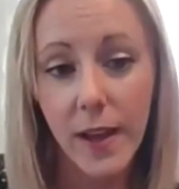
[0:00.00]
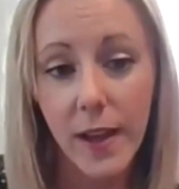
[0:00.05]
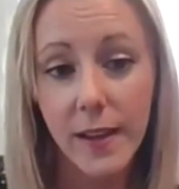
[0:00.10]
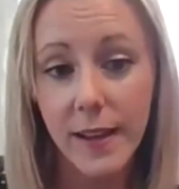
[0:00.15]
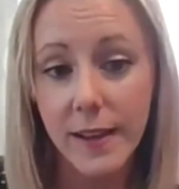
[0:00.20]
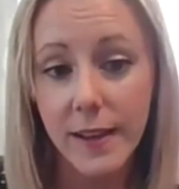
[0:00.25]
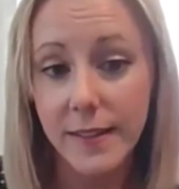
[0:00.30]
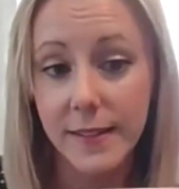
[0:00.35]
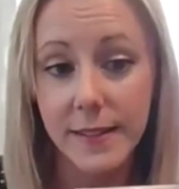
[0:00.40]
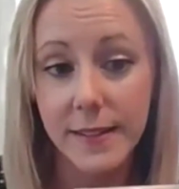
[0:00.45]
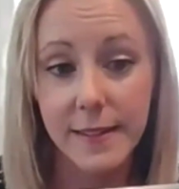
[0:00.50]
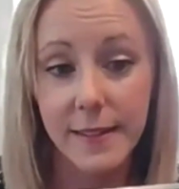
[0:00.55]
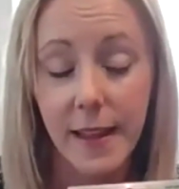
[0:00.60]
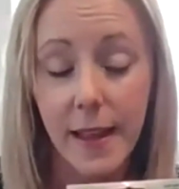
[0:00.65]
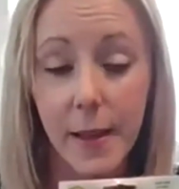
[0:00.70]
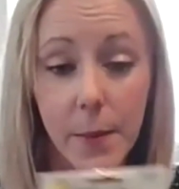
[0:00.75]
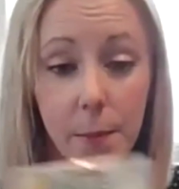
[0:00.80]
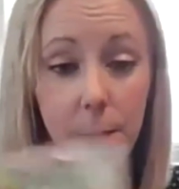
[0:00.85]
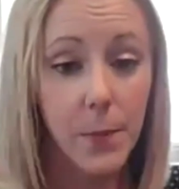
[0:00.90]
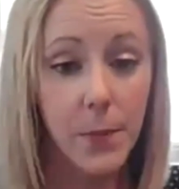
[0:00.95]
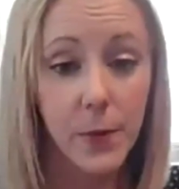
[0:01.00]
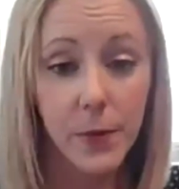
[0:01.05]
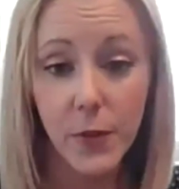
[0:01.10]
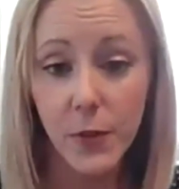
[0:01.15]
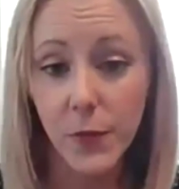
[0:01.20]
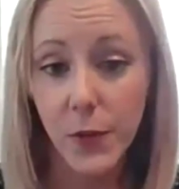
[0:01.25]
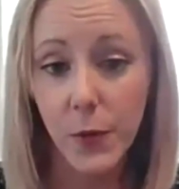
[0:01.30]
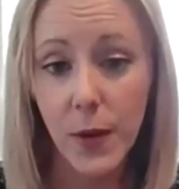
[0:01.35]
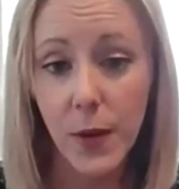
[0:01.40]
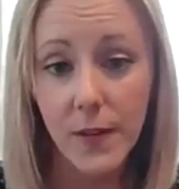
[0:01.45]
I say put
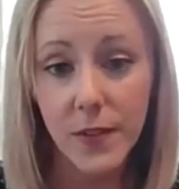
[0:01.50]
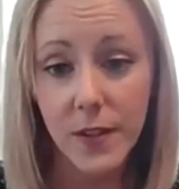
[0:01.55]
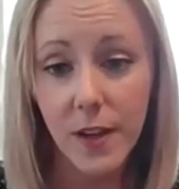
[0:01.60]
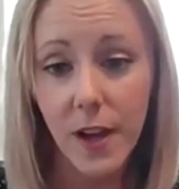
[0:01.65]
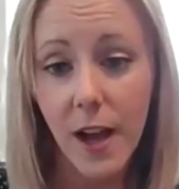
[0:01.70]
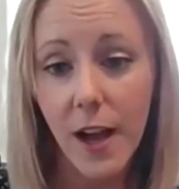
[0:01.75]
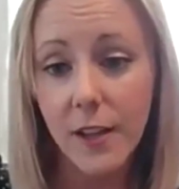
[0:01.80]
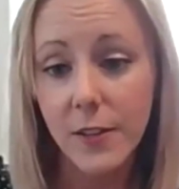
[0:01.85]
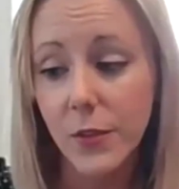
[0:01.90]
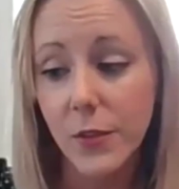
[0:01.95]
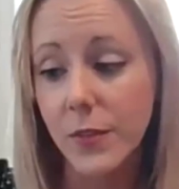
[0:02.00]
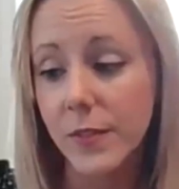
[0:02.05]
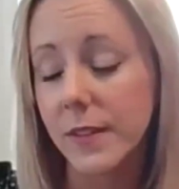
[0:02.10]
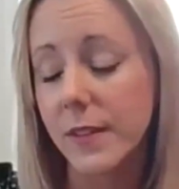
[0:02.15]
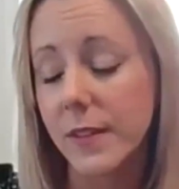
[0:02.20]
a few avocados